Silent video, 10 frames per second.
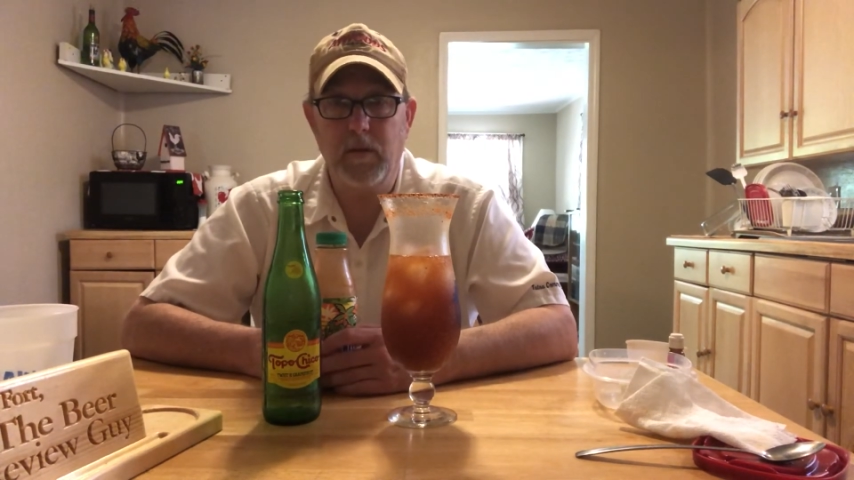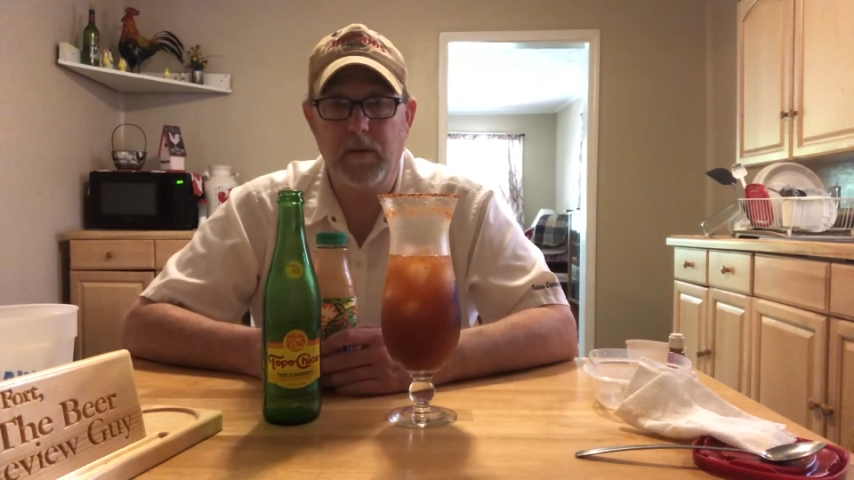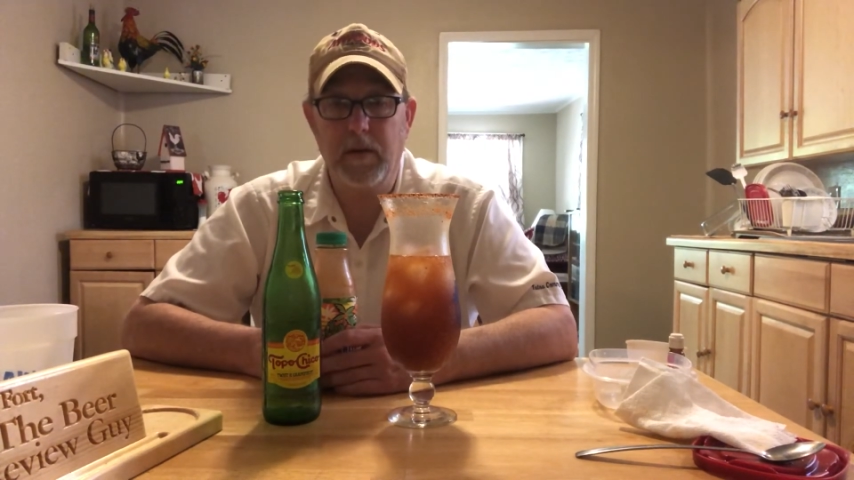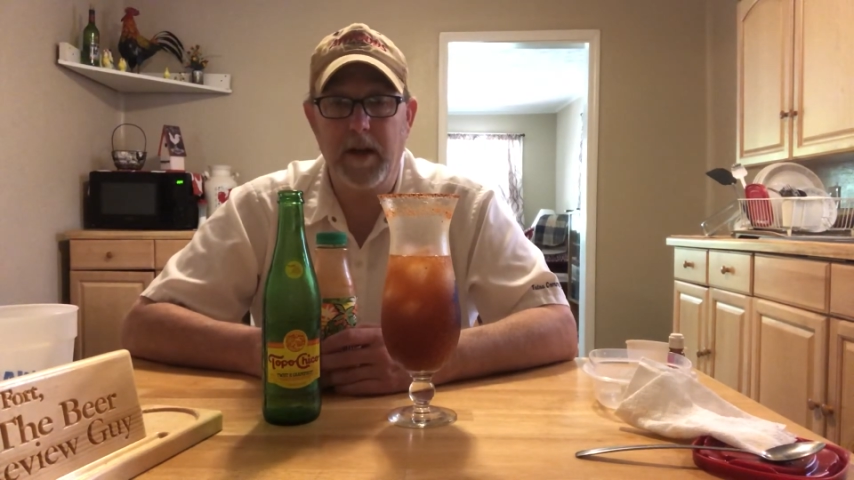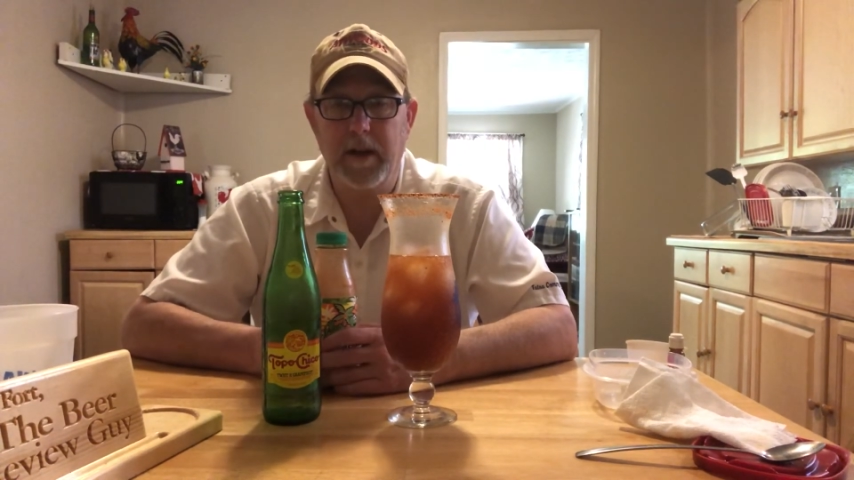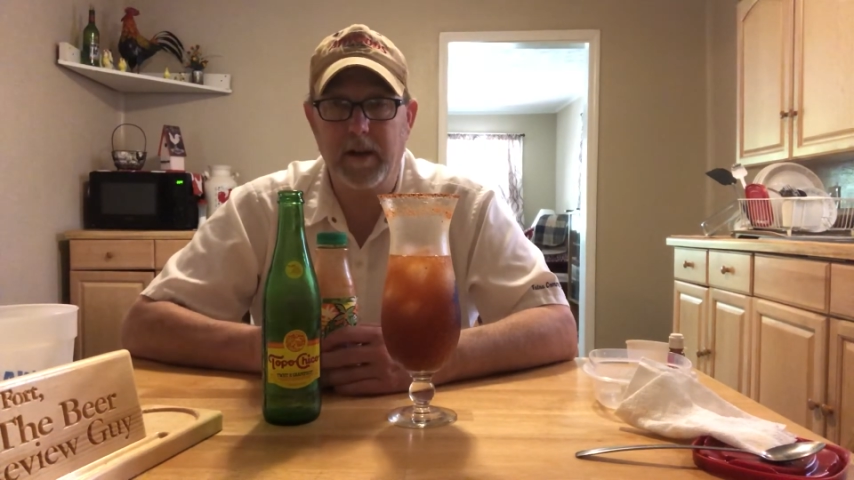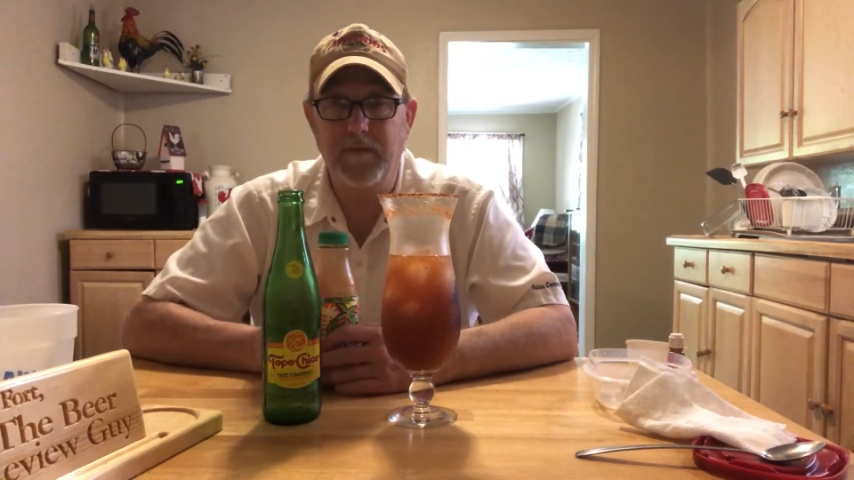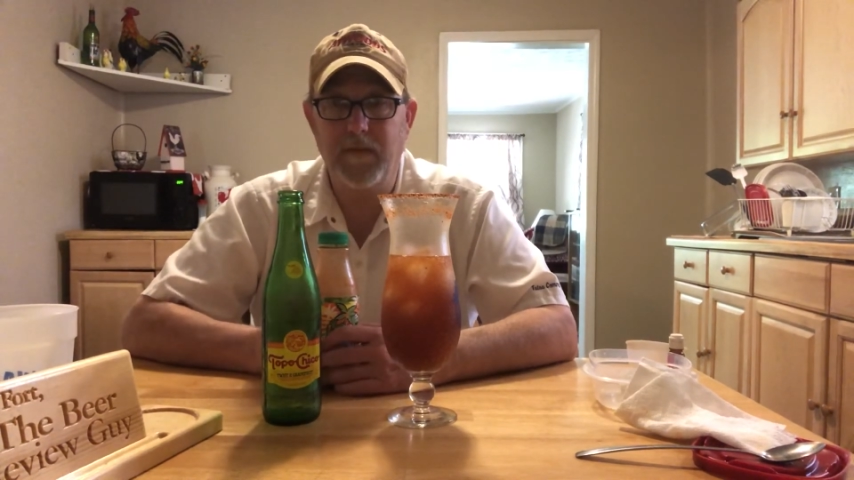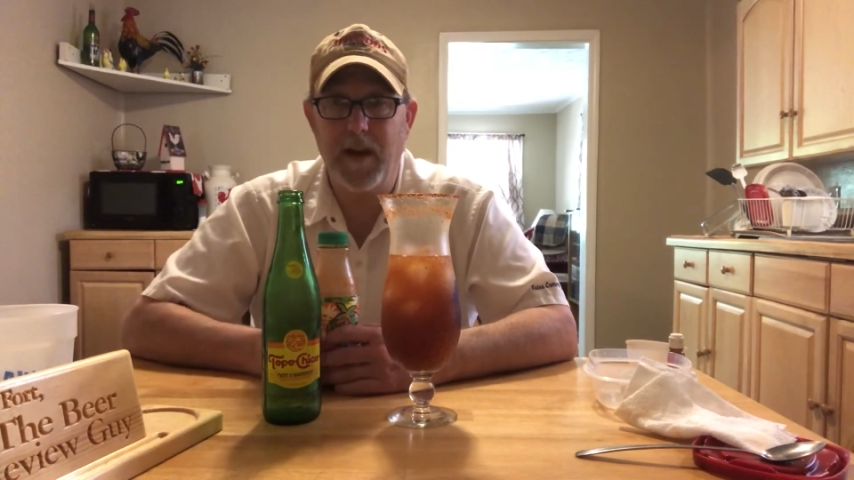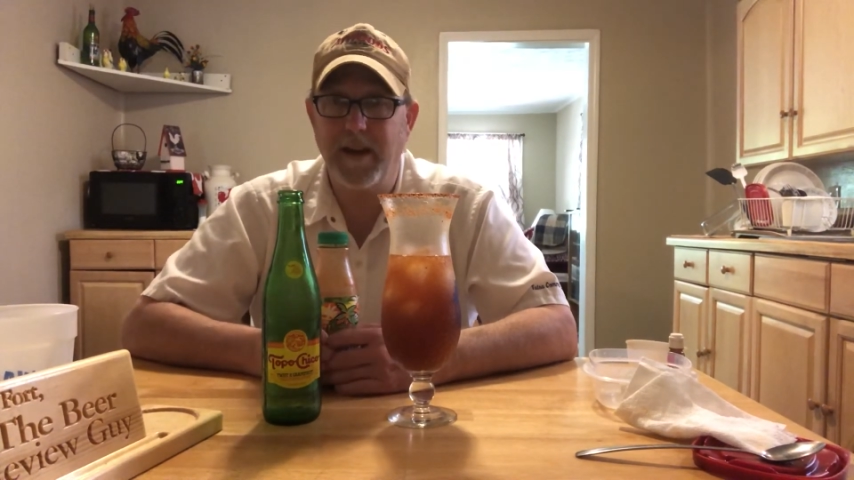they're kind of
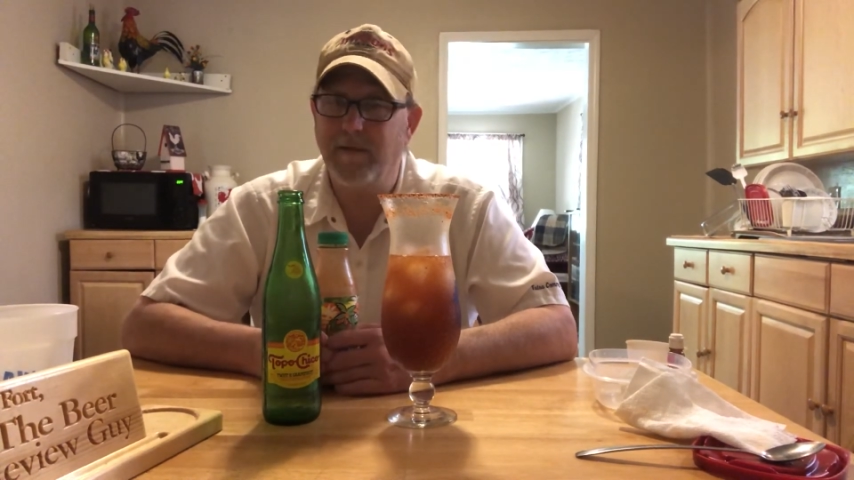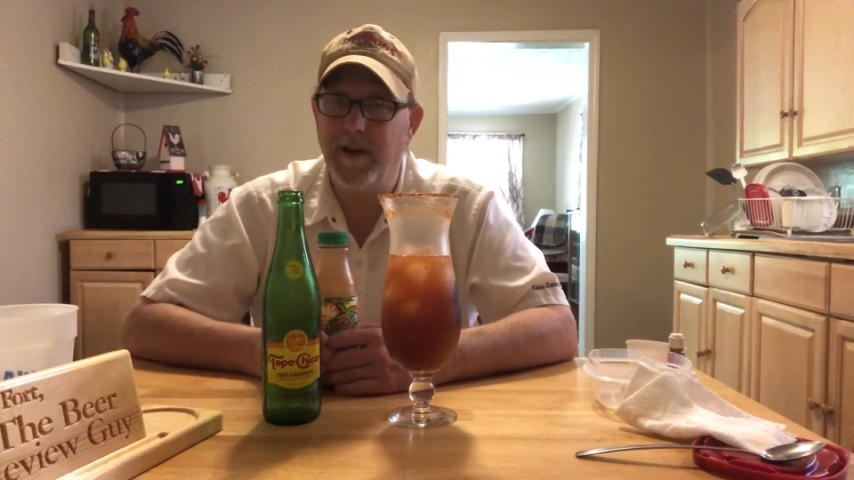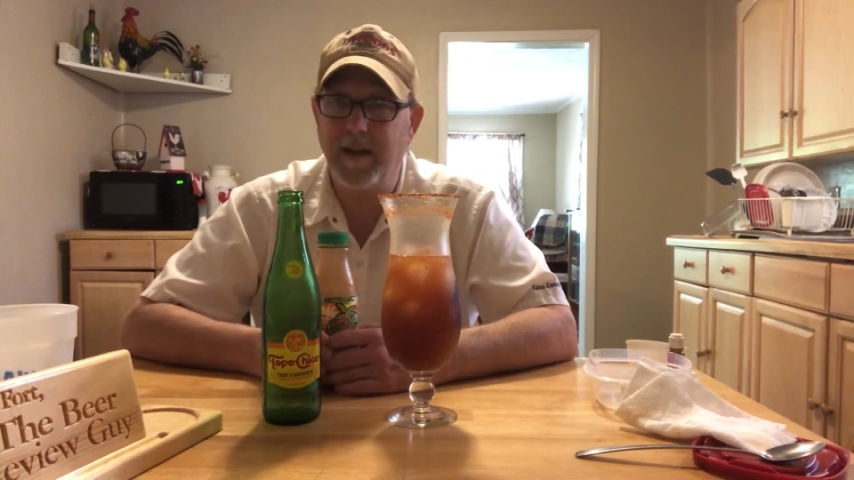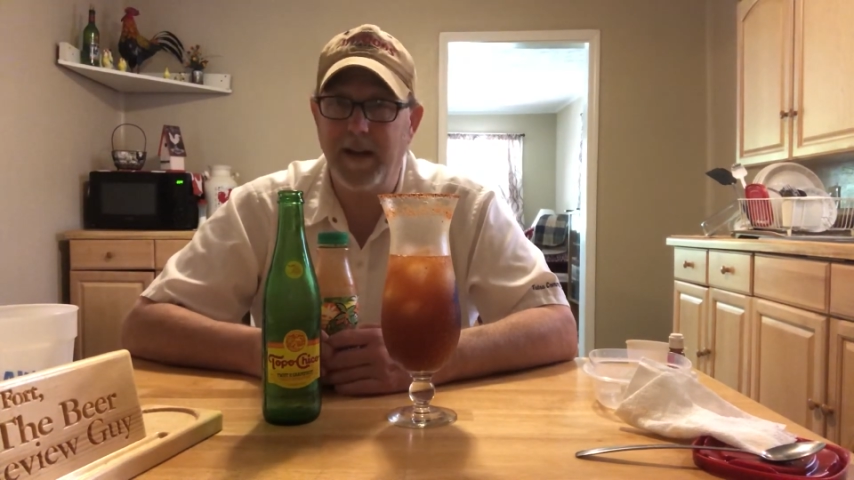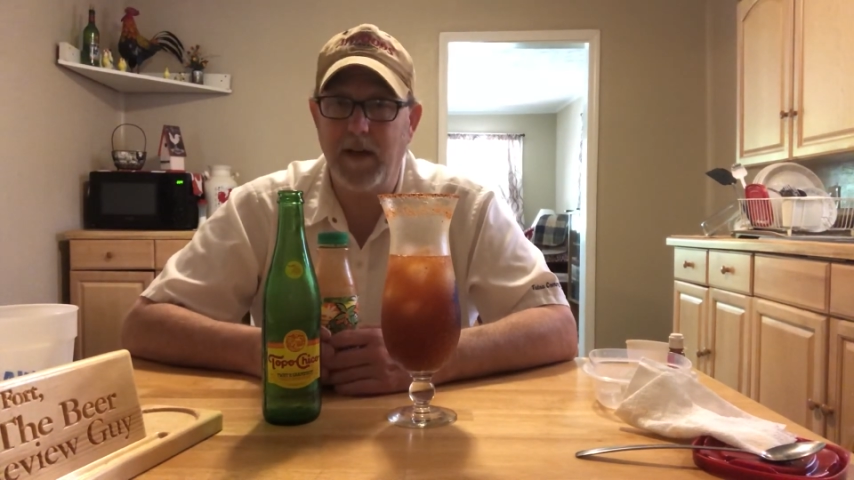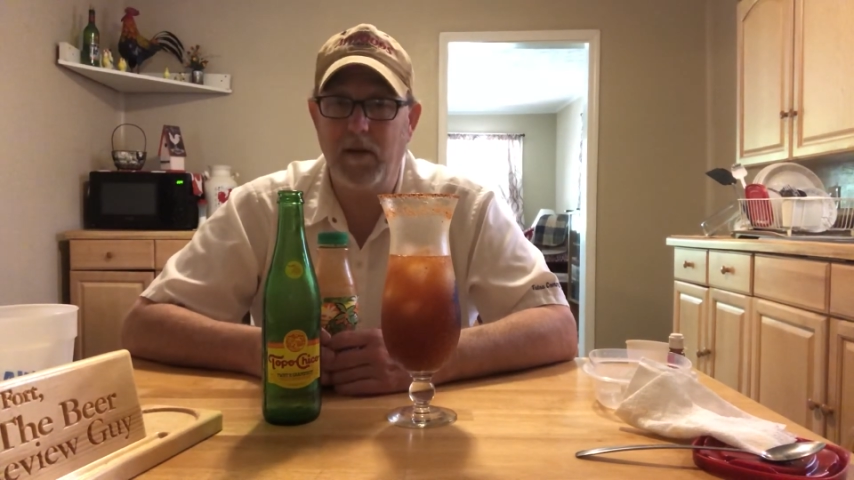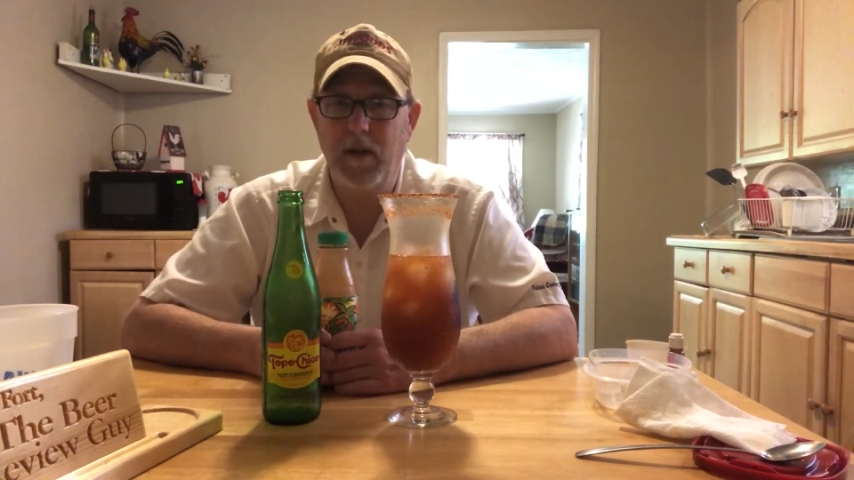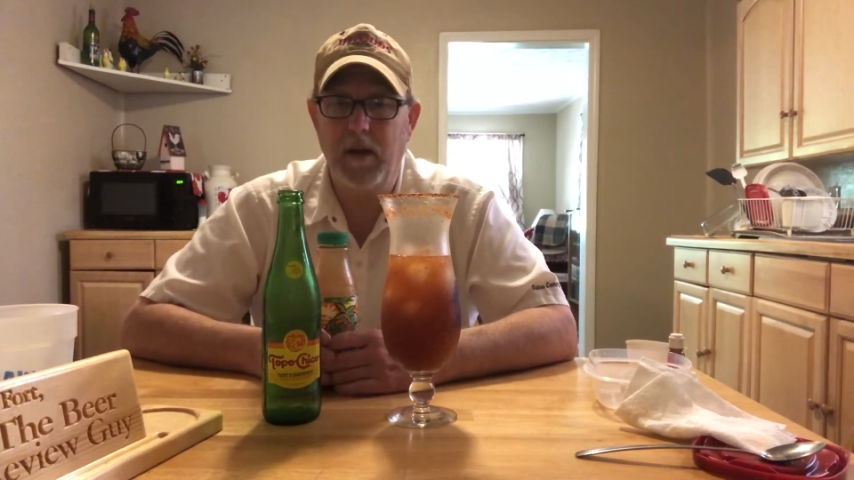confined right now